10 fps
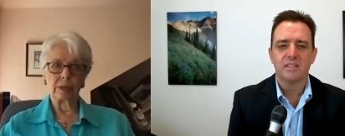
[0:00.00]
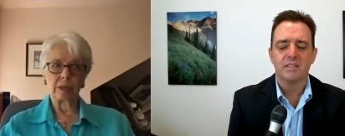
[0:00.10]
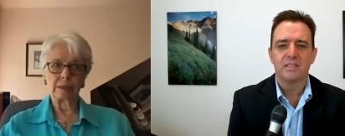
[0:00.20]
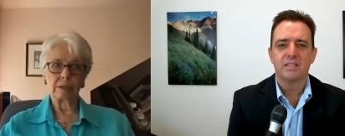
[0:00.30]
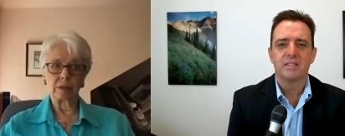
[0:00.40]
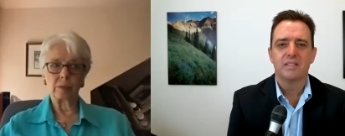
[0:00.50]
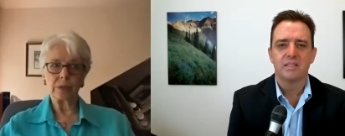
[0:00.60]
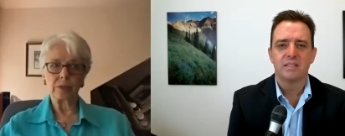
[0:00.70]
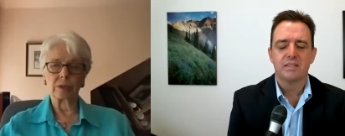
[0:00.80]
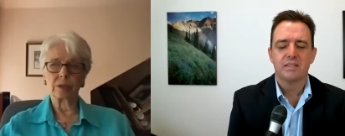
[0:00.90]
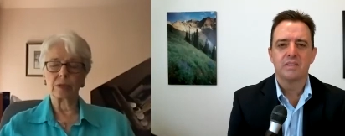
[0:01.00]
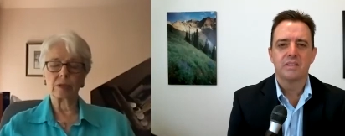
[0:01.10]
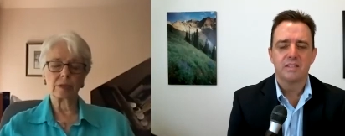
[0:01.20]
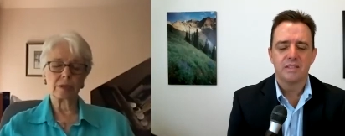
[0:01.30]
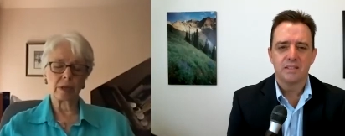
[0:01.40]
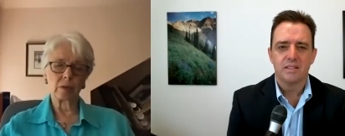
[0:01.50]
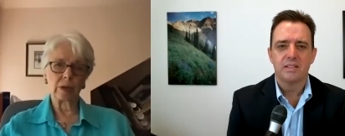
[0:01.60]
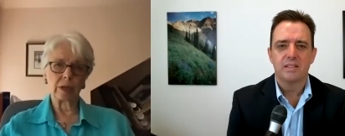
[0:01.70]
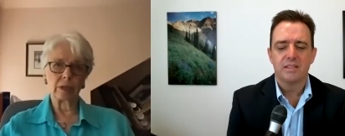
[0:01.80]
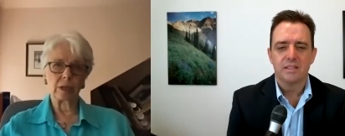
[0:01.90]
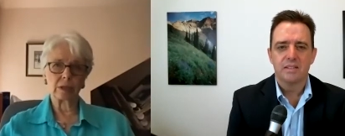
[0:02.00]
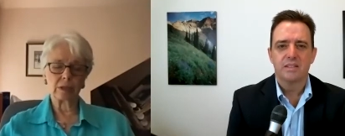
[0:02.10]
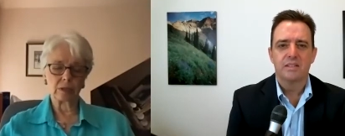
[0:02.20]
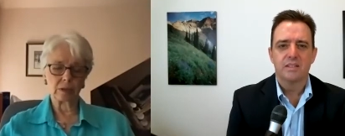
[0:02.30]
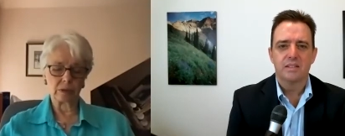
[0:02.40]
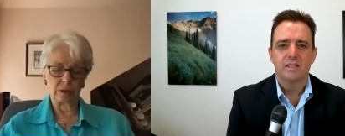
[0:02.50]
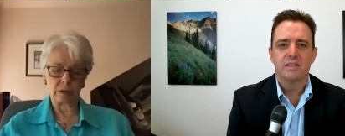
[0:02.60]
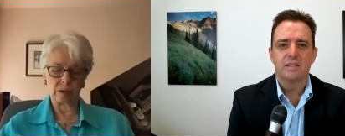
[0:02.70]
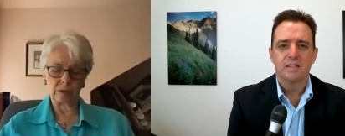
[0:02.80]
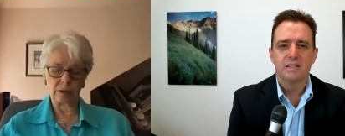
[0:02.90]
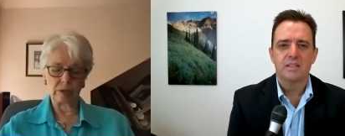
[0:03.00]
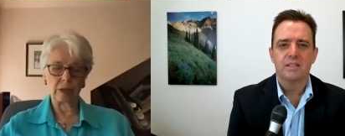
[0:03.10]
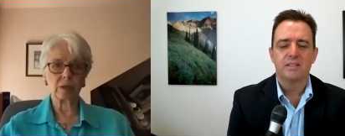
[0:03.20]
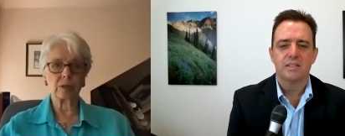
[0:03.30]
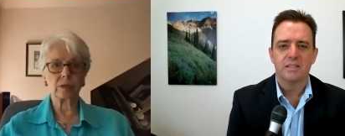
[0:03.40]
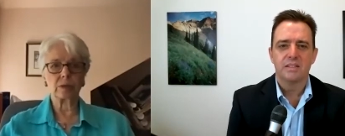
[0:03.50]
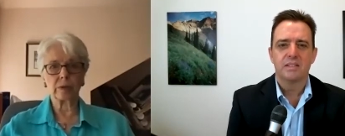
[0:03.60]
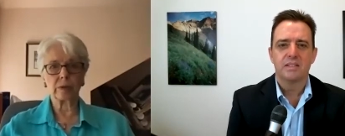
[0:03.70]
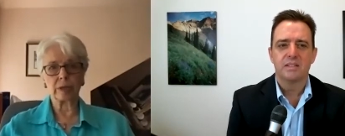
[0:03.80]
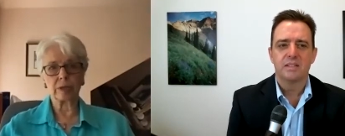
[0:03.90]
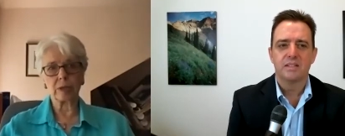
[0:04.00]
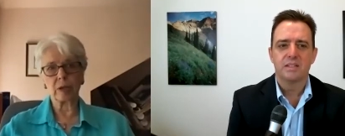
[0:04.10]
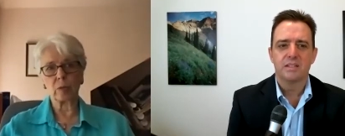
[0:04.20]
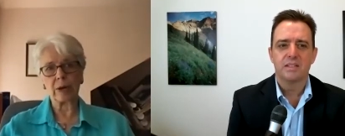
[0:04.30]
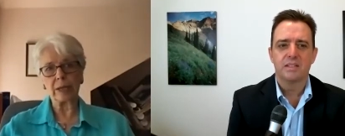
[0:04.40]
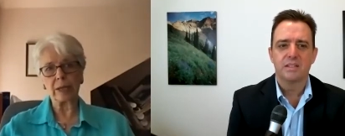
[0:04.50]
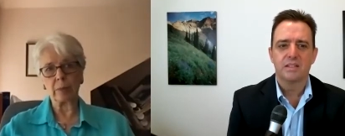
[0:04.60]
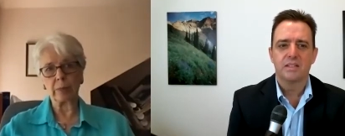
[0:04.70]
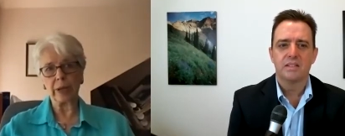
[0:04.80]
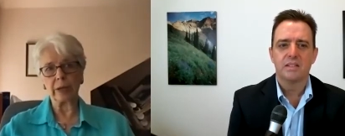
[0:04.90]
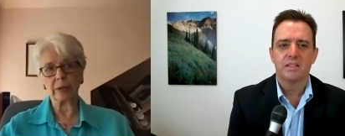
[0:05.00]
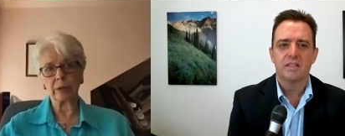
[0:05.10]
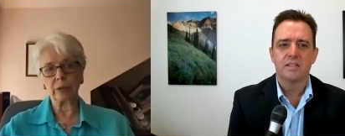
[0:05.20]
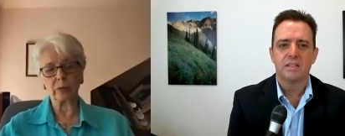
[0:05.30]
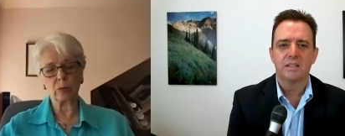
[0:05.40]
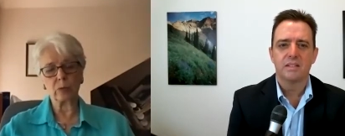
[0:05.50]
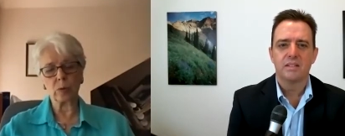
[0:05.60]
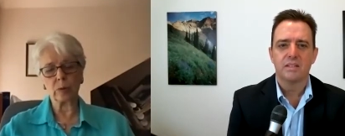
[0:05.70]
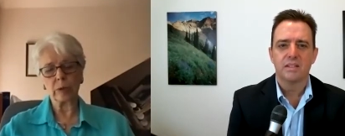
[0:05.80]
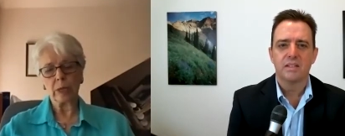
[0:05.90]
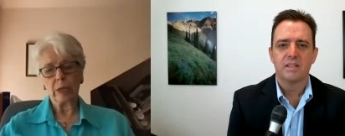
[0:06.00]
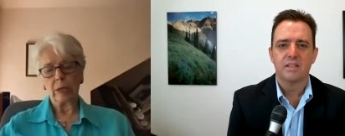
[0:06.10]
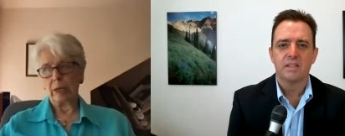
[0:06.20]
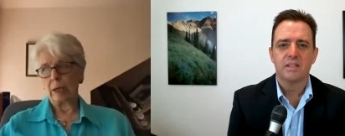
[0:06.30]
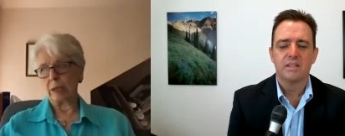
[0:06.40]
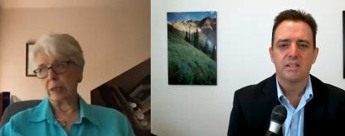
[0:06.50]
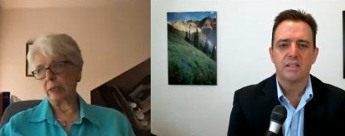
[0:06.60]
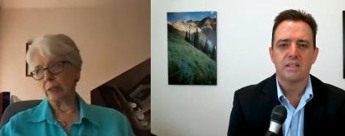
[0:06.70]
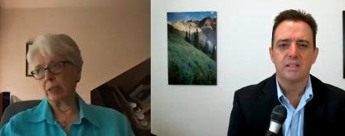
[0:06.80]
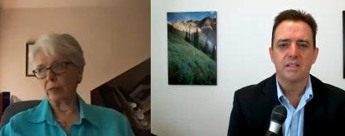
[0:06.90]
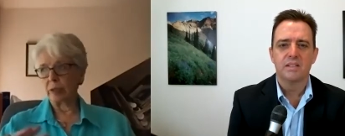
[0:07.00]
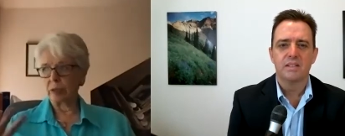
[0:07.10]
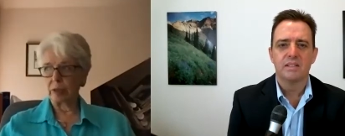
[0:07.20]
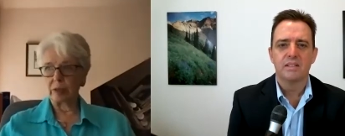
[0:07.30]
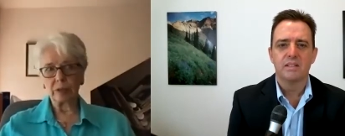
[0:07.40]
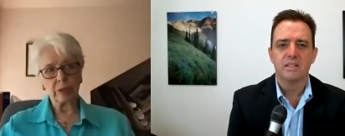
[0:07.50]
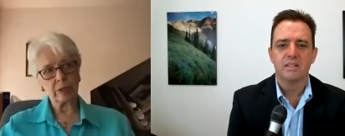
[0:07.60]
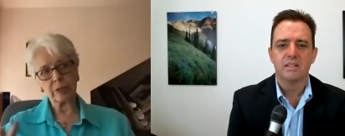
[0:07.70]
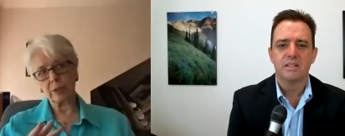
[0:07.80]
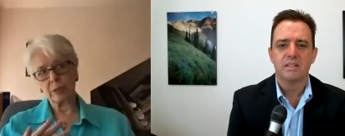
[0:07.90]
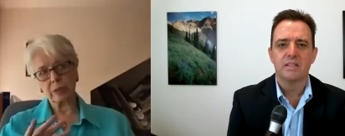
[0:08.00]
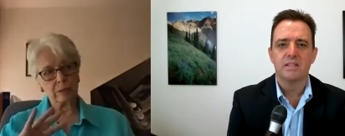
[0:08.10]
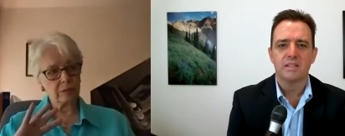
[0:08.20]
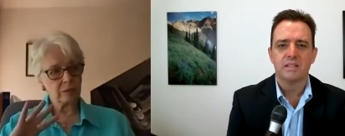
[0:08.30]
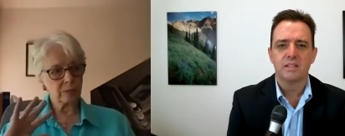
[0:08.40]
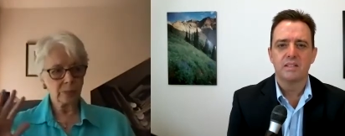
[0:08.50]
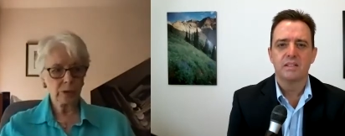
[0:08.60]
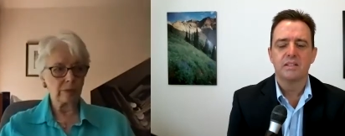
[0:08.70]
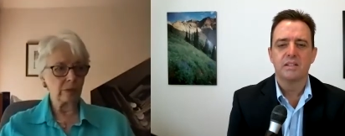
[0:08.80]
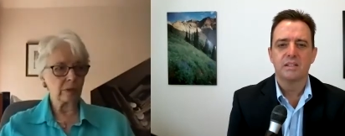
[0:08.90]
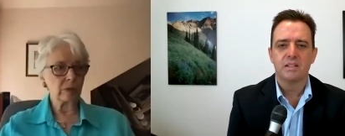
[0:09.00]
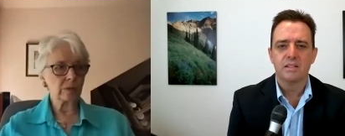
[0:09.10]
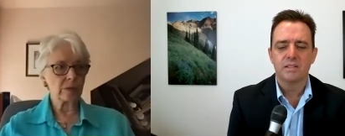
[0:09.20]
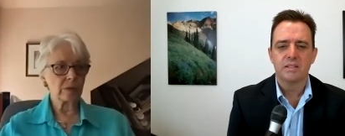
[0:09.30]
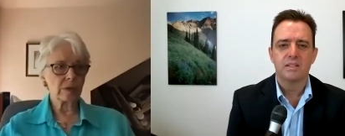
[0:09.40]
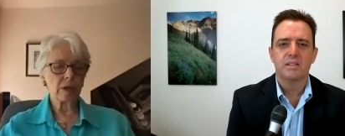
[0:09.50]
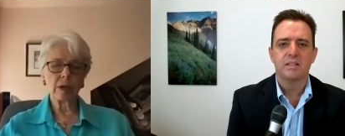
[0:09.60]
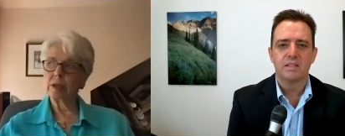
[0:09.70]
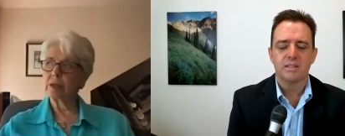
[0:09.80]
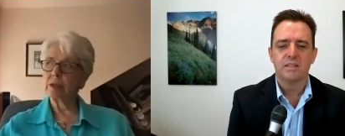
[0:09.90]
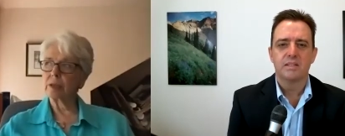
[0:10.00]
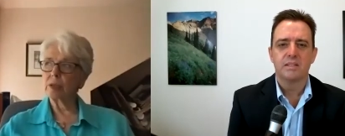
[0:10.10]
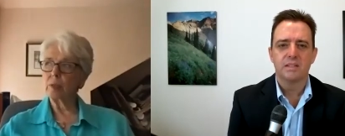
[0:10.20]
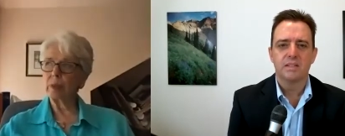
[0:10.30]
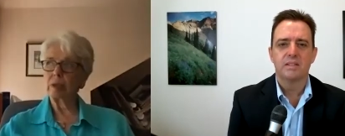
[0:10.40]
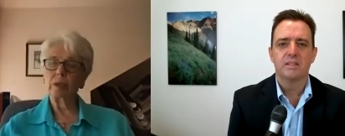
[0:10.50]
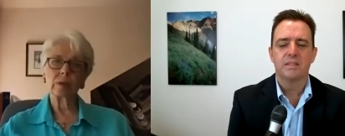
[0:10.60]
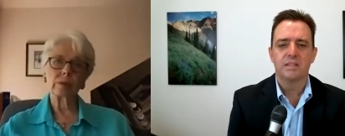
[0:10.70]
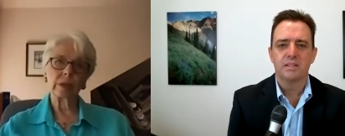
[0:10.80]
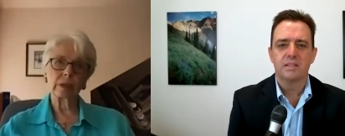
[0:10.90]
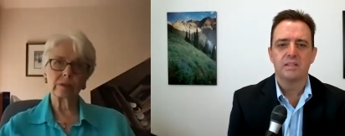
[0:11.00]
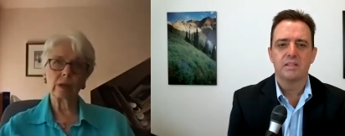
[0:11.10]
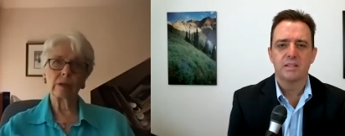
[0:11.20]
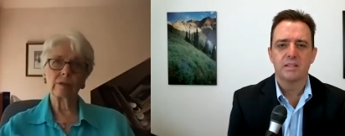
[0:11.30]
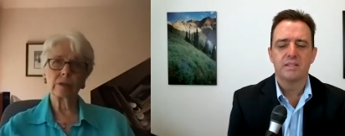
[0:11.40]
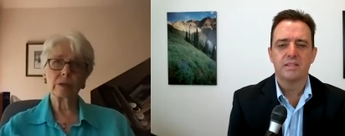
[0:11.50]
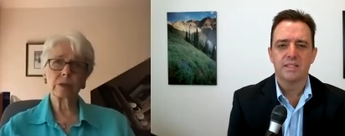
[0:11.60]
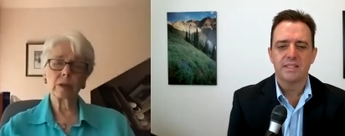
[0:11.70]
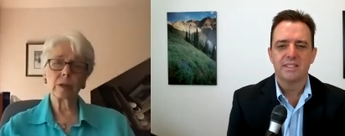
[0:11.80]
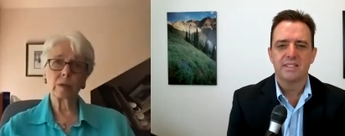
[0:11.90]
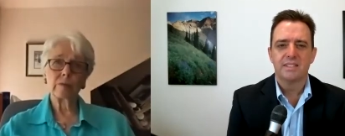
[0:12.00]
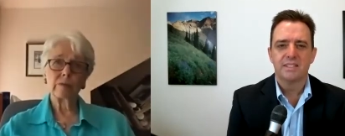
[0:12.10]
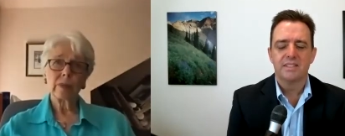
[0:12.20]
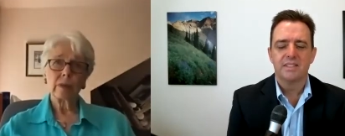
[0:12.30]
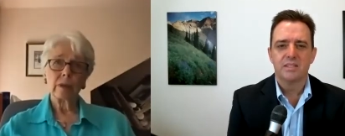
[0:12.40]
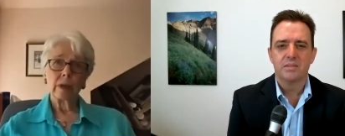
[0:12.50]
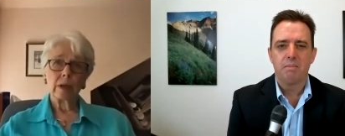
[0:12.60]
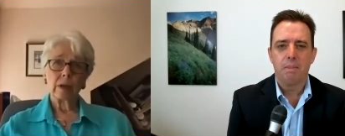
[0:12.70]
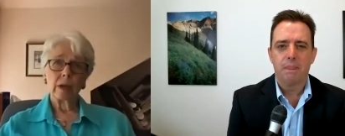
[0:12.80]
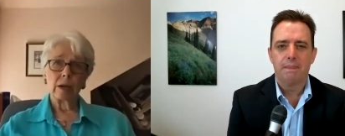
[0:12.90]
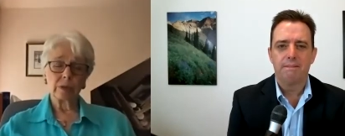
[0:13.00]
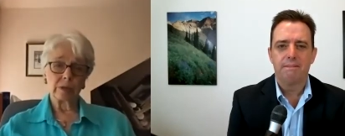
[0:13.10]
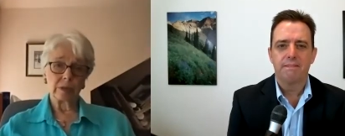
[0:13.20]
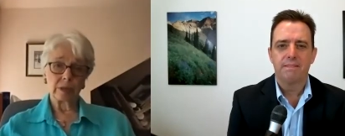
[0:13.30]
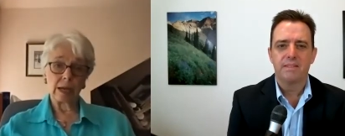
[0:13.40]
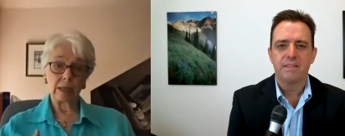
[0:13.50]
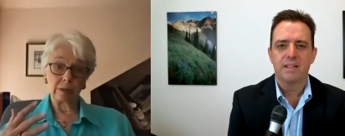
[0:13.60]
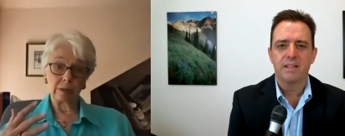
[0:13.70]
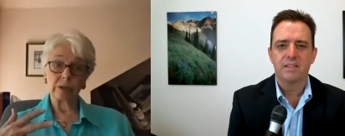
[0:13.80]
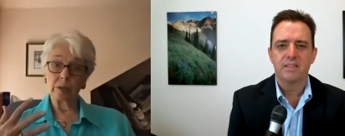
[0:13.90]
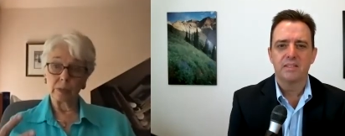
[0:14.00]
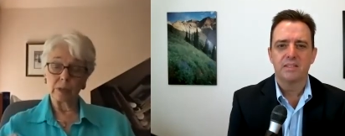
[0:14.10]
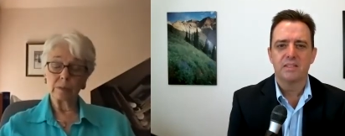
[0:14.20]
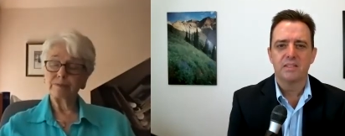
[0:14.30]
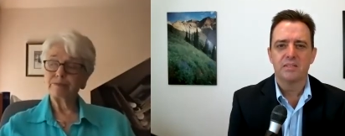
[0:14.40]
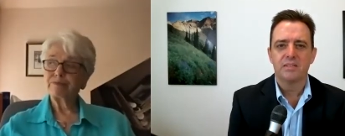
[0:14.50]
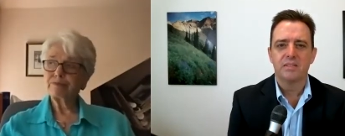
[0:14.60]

Speaker 1: an elected position, statewide constitutional office. I had just run a statewide campaign the year before. I'd had television advertising and traveled all over the state and spent a year running for office. So I was highly visible